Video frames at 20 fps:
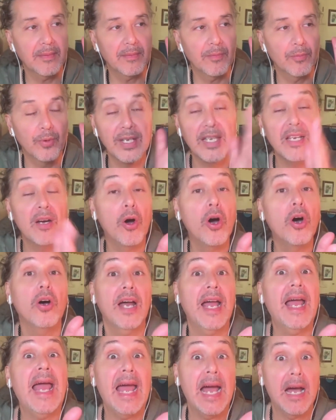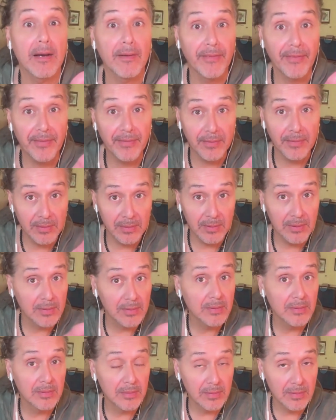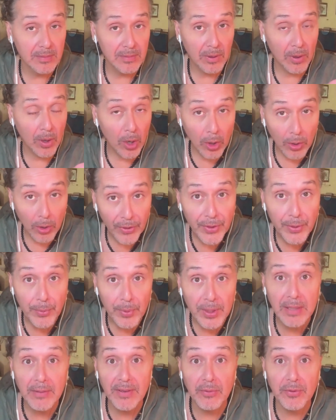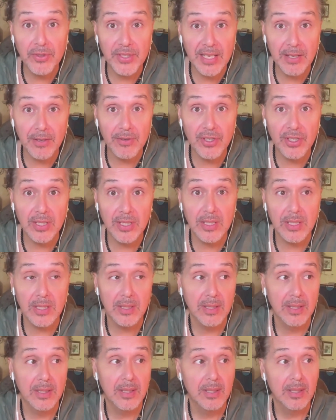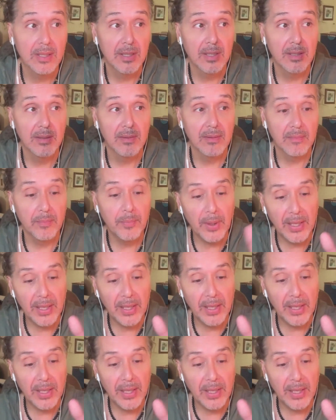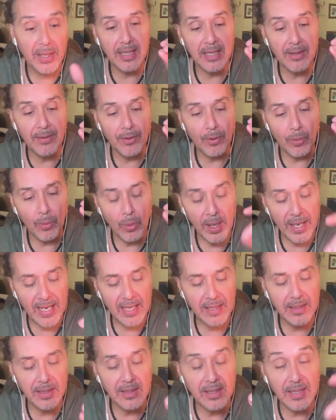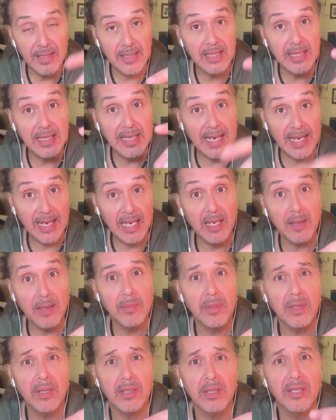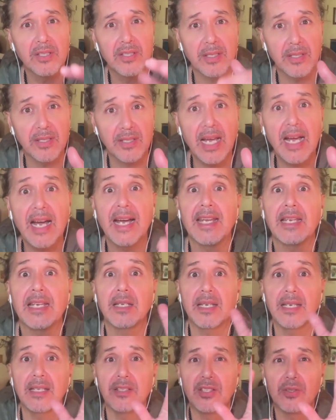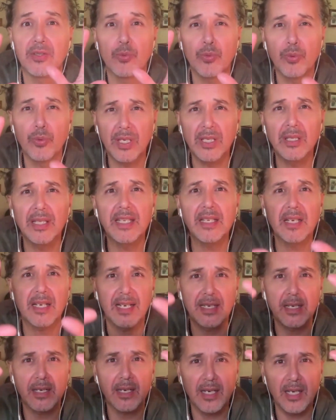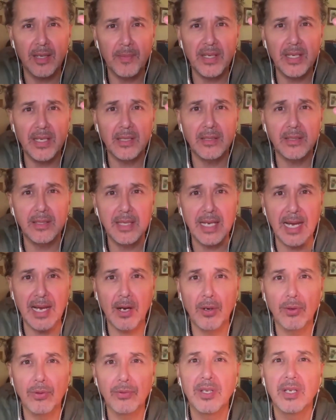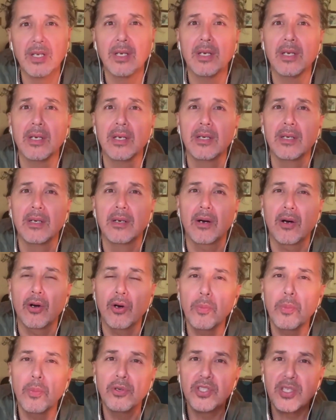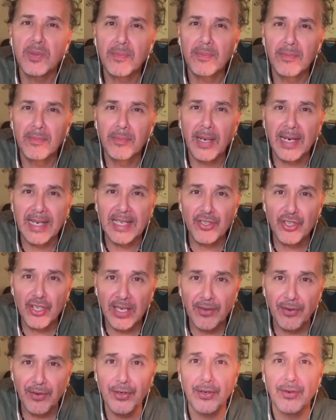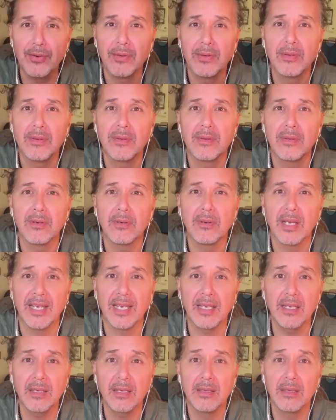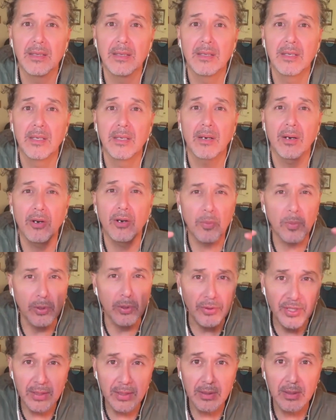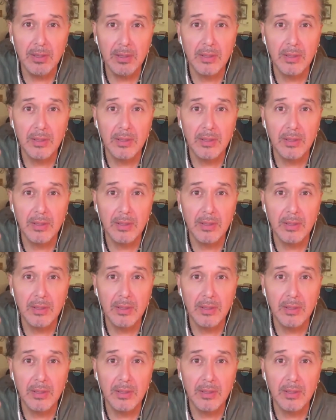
We all have all three of those energies, but in the way that this game is designed, it's really kind of coming down almost by gender. Okay. Almost.